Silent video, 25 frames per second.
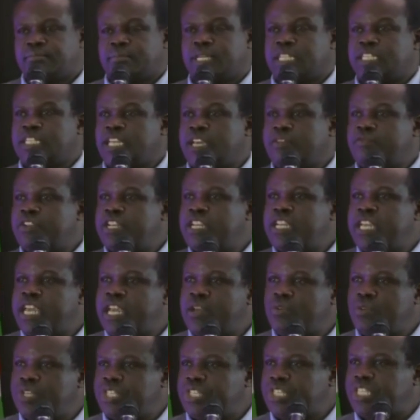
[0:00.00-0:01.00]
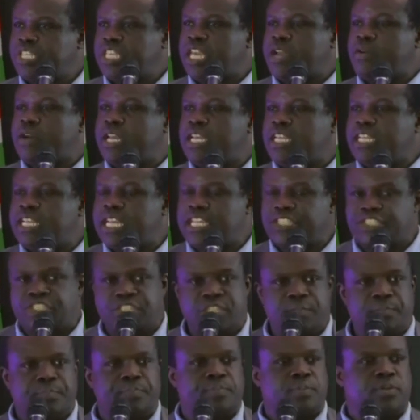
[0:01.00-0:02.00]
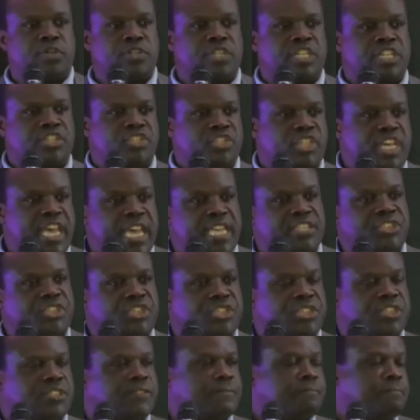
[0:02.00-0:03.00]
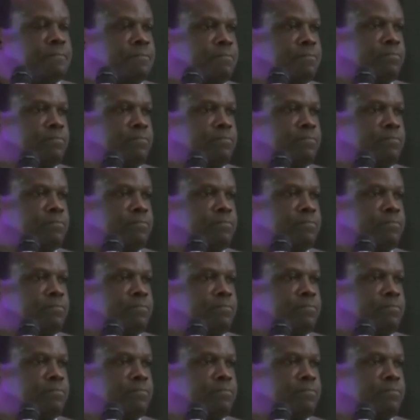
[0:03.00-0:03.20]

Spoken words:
But every day we see our leadership on the stage,